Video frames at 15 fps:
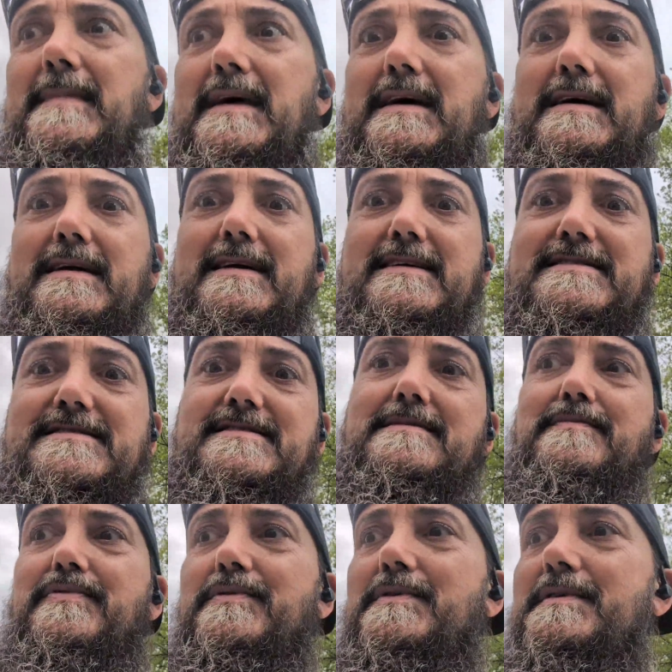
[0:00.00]
It is
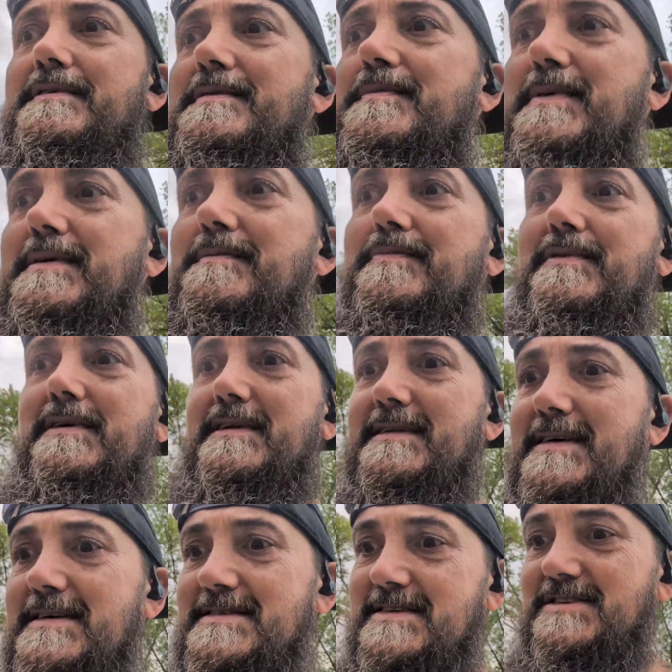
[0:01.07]
important to be in pretty
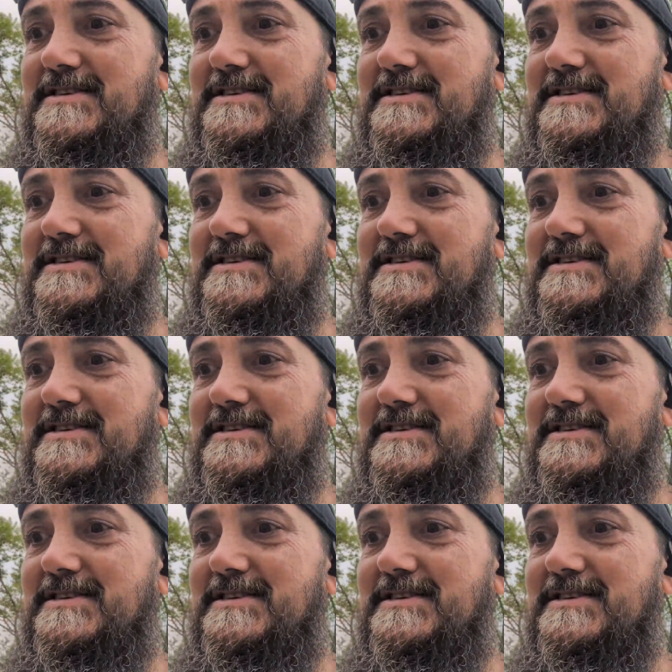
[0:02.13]
decent